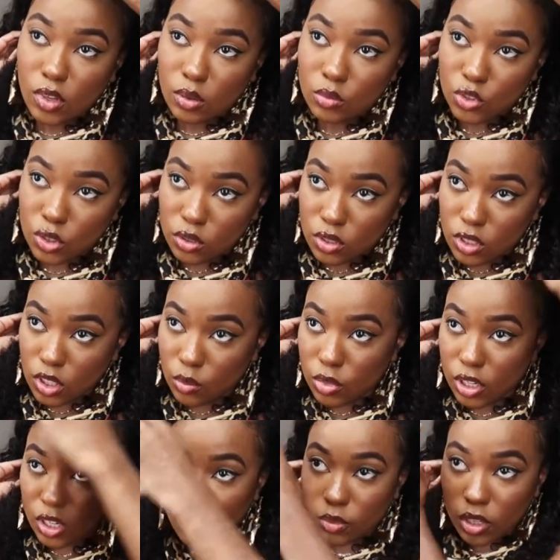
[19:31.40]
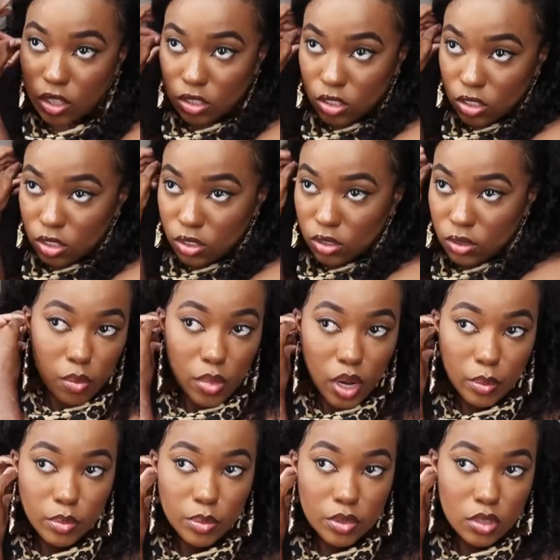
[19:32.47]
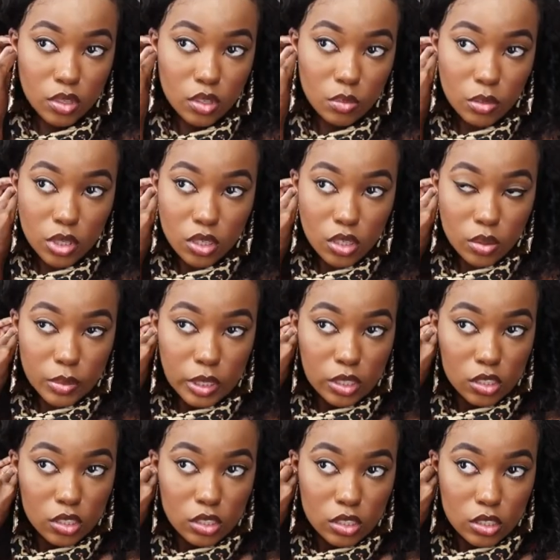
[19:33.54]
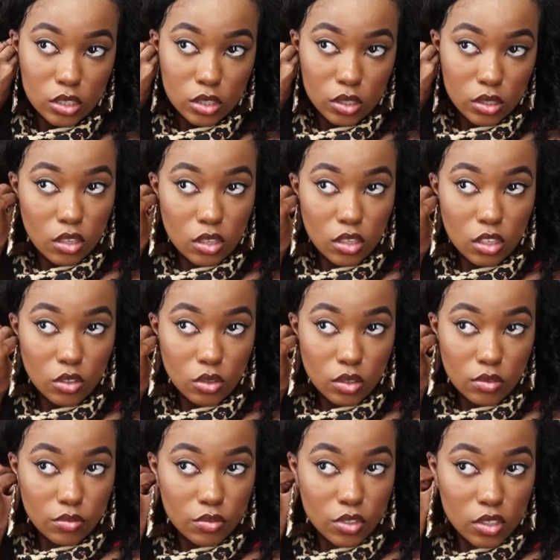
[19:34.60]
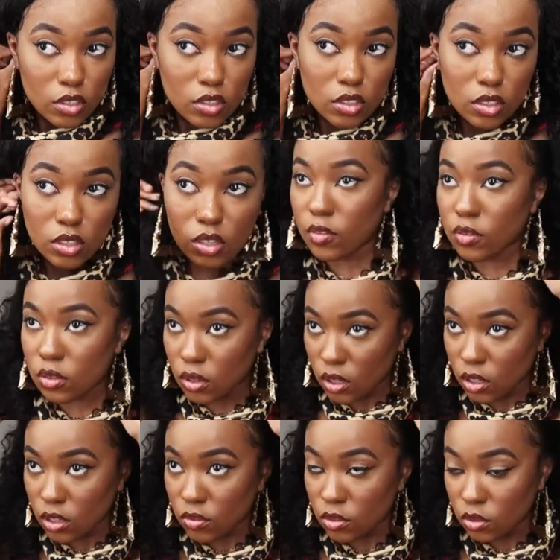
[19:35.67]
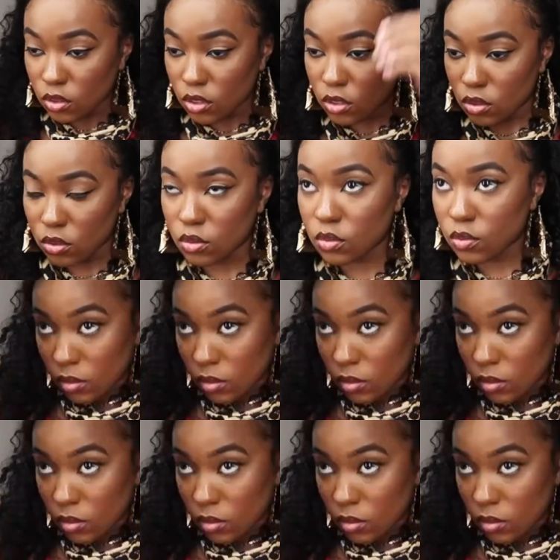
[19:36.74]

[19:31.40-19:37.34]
I'm just gonna tuck it behind my ear, bobby pin it behind my ear, and then you can fix it after that if you need to.